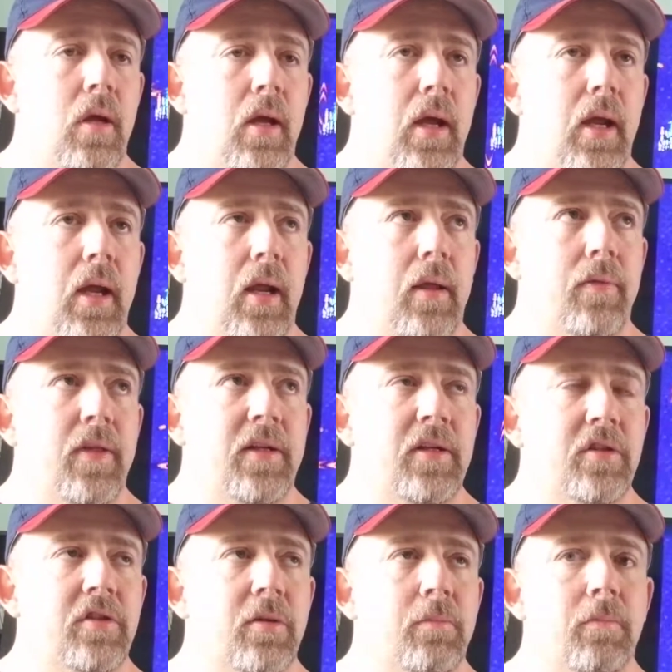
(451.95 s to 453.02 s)
and I think
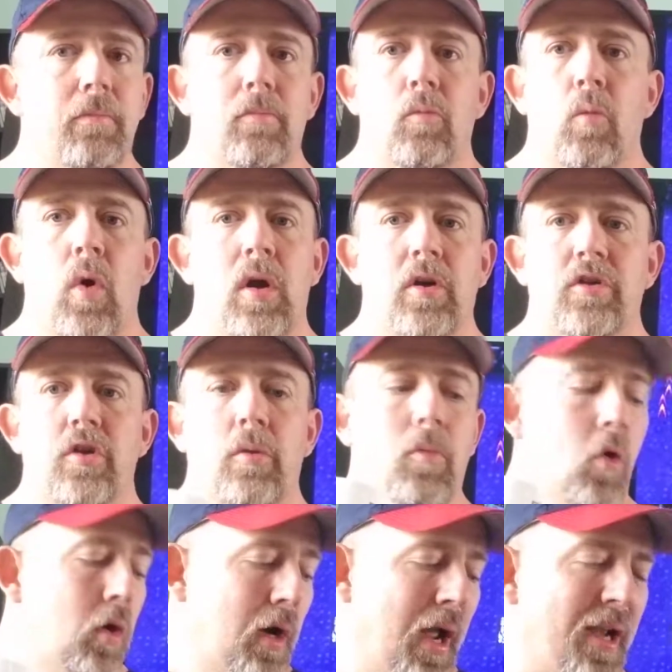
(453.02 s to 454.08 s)
there's one or two
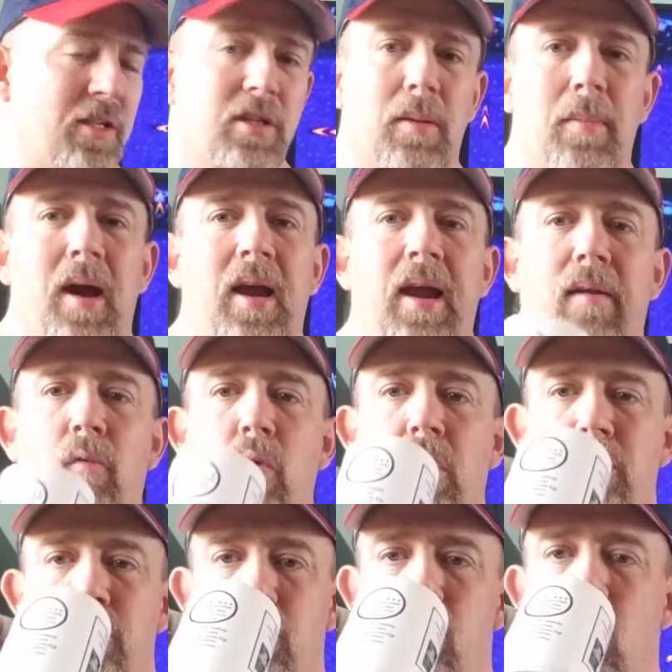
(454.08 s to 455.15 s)
more. I actually might have one or
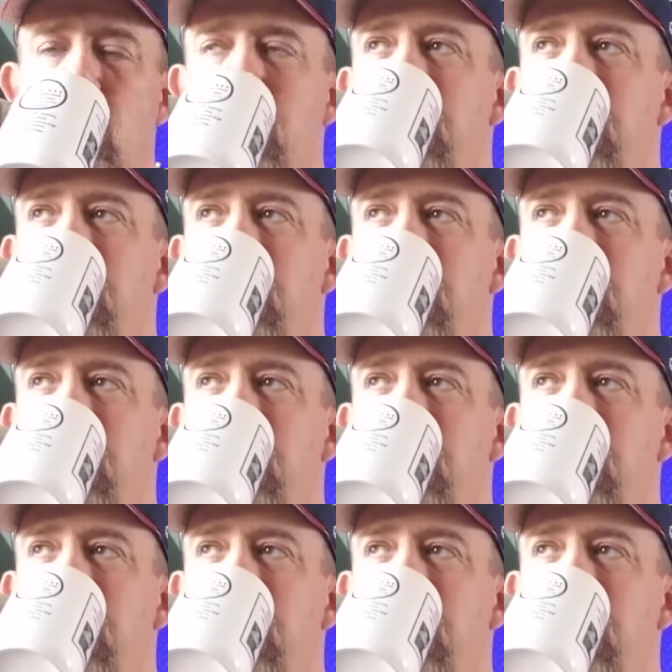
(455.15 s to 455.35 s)
two more